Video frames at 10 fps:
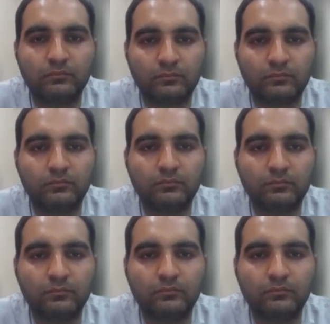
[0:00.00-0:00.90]

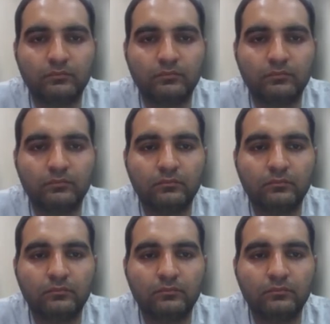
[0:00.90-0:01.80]

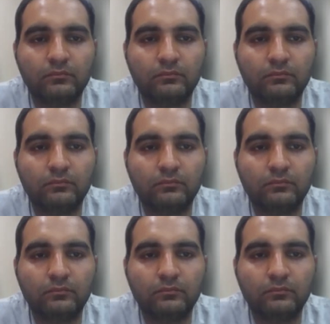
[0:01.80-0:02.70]

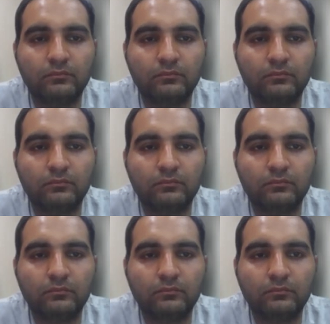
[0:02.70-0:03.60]

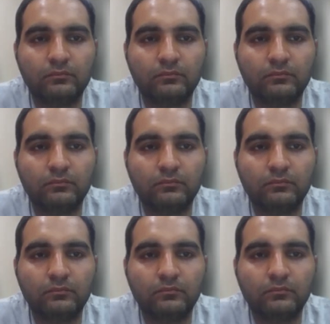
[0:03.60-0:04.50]

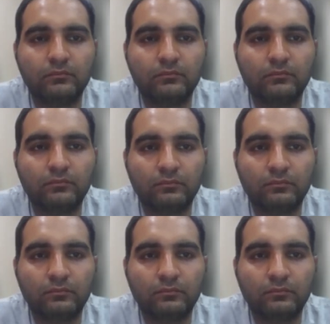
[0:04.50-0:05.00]
(silent)